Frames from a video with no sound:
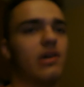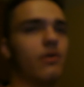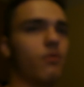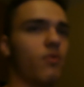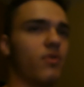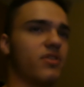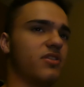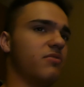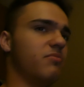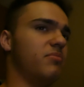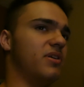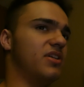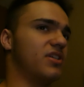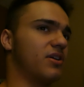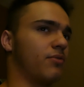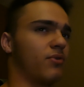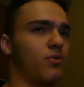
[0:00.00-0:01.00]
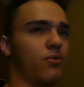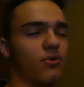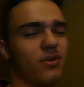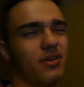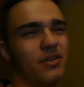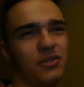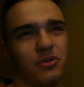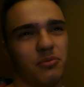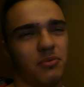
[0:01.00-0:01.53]
We went to the beach. I
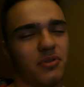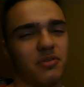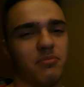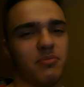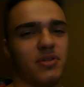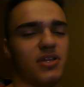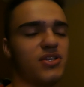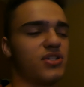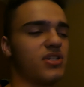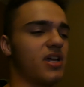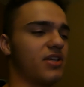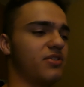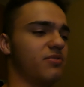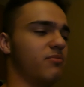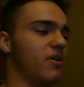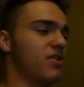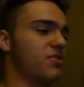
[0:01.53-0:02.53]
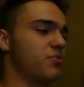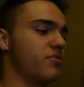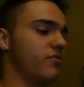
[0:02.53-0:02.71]
recorded a little bit of the beach, not too much.